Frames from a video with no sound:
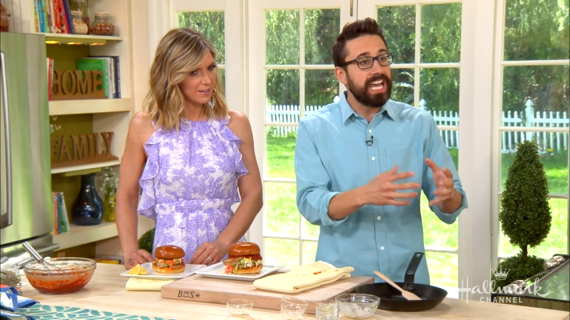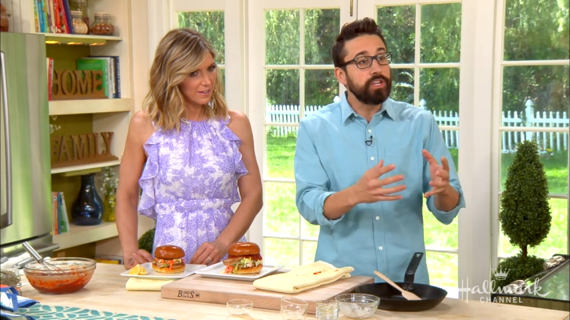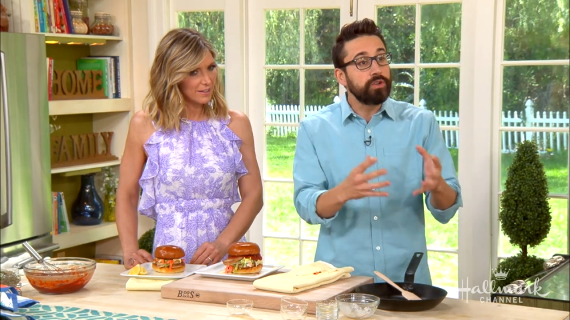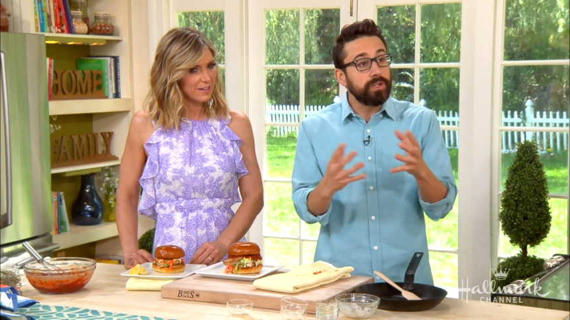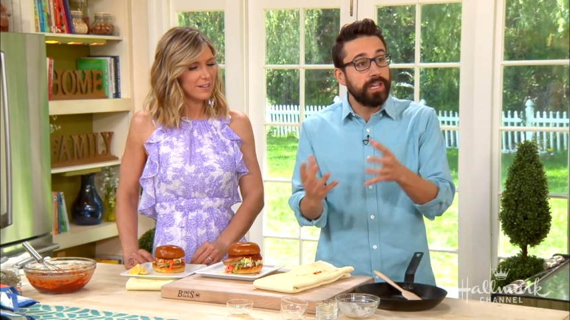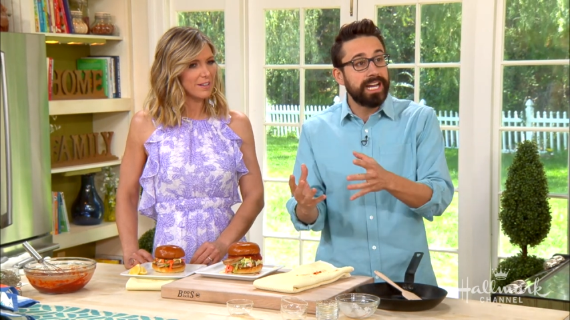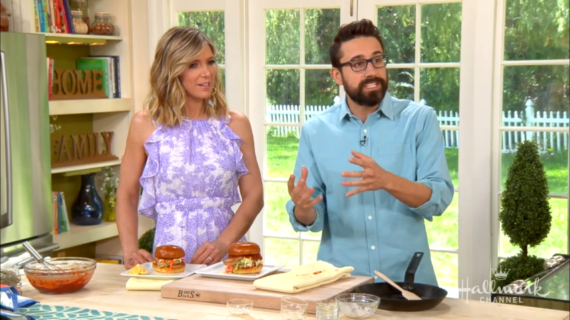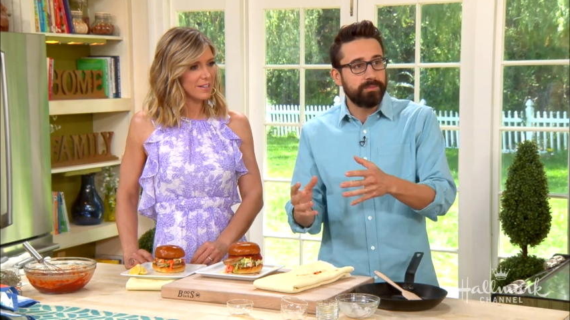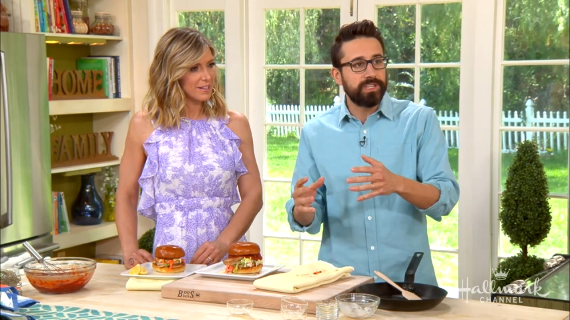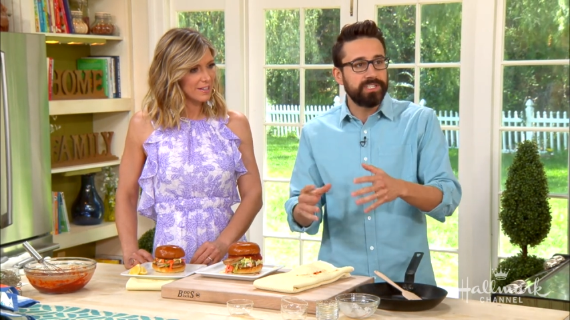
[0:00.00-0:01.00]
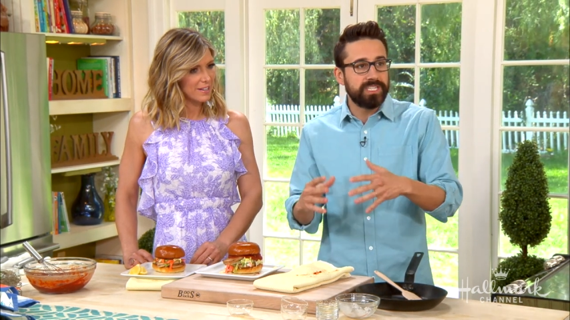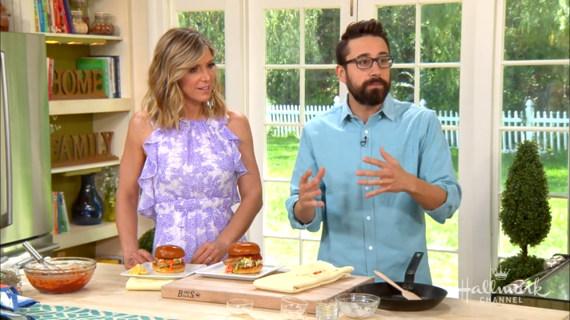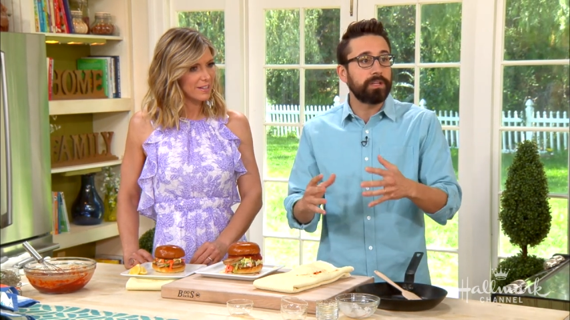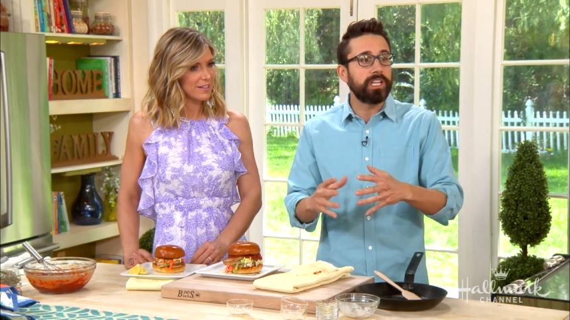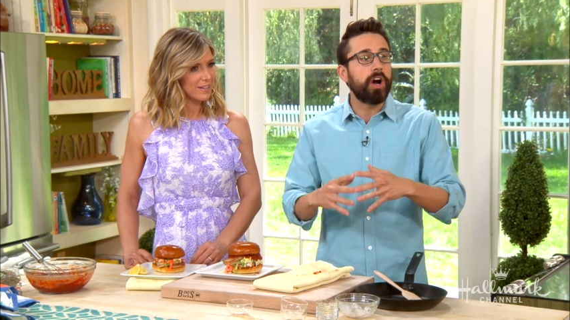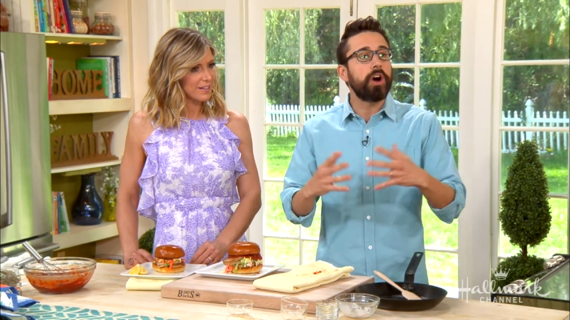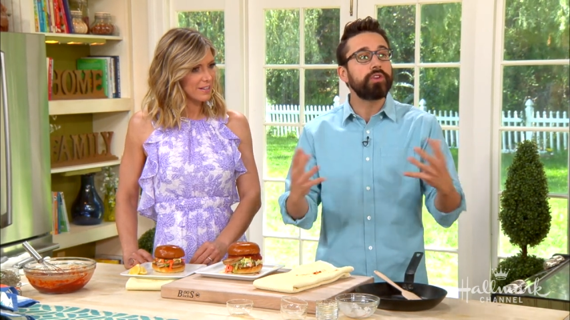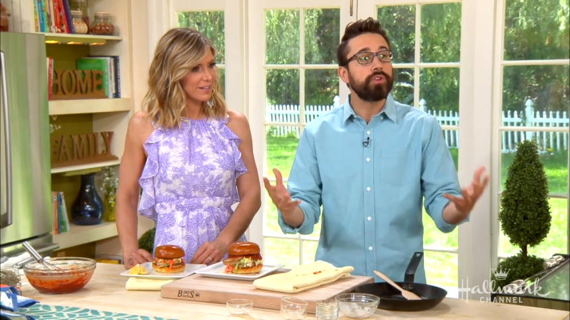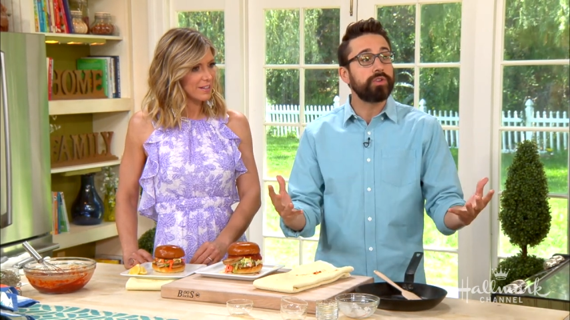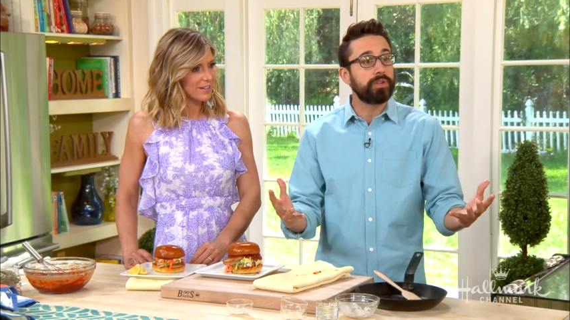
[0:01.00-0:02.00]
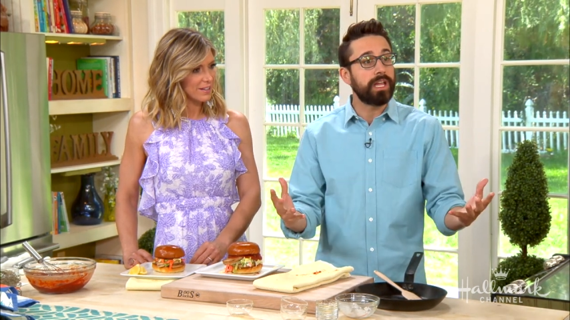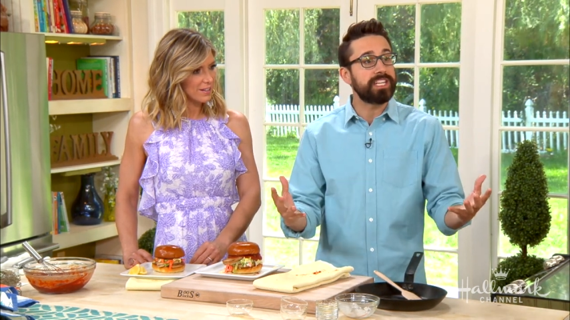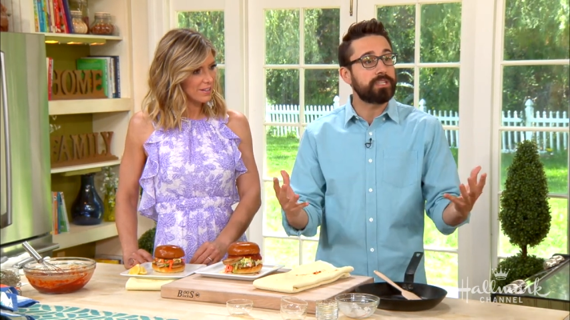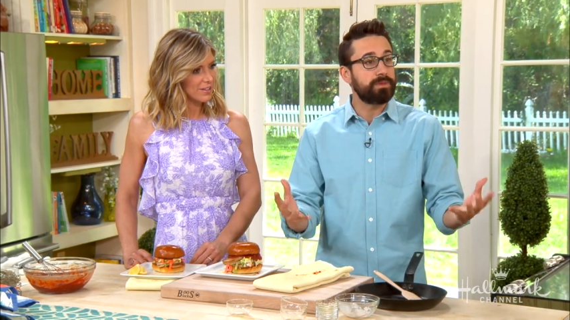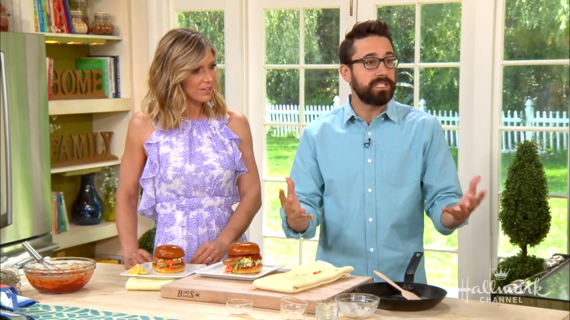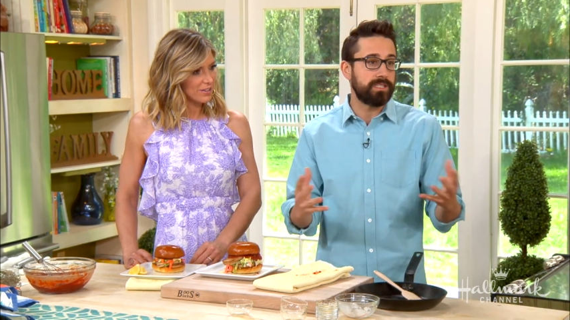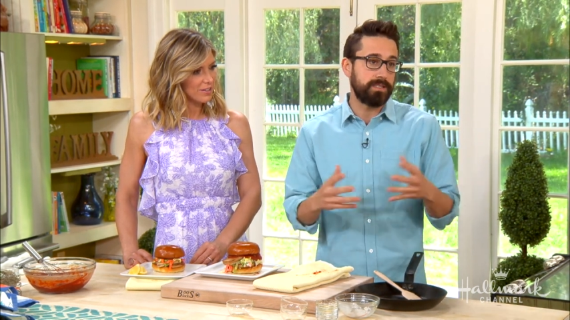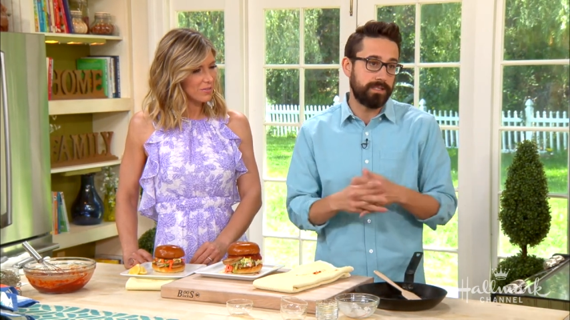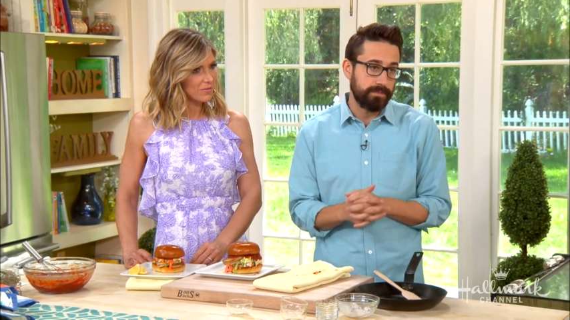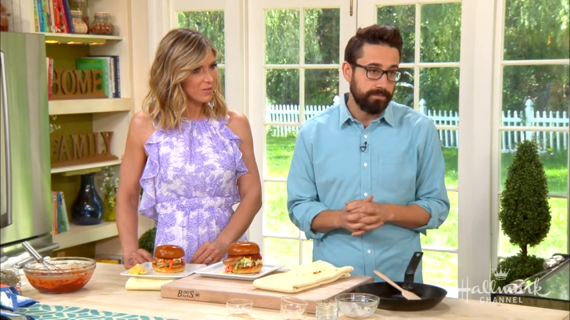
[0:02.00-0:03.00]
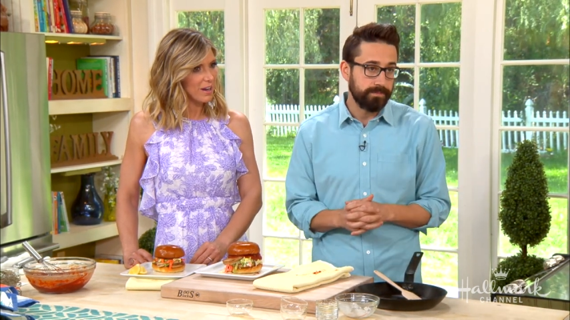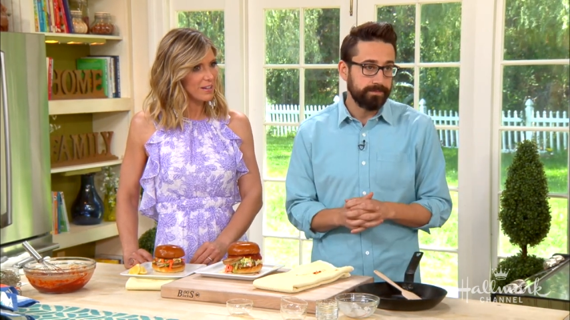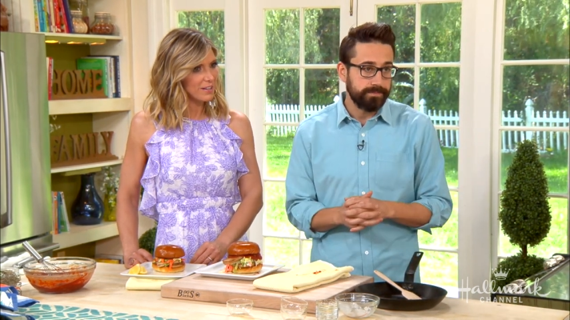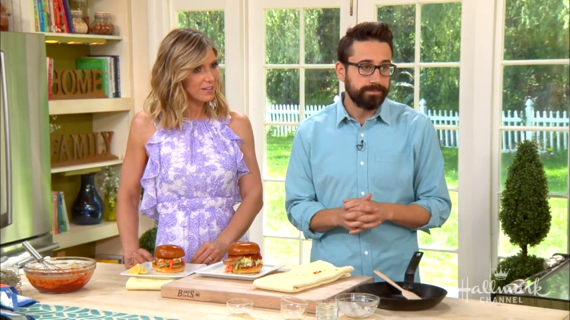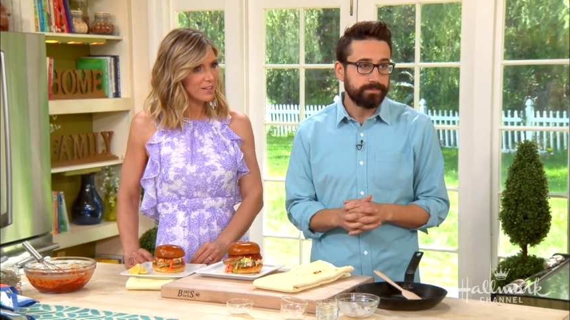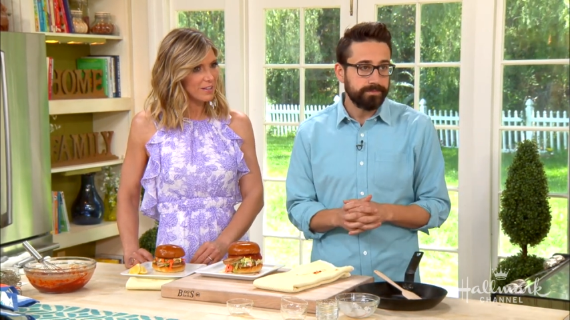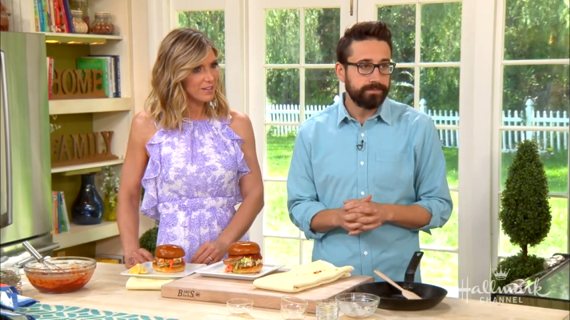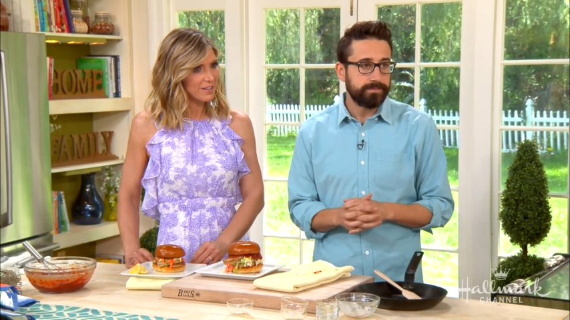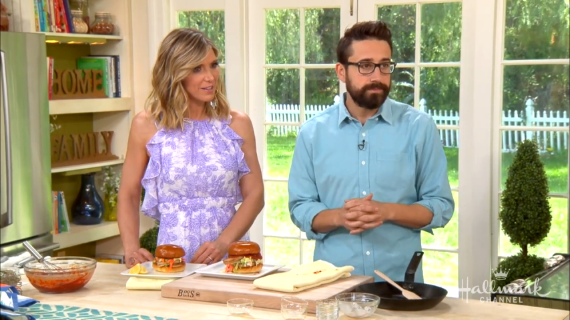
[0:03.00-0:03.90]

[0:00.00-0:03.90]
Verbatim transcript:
Speaker 1: and utilize some of these typically underutilized species. Right. Wow. What's new at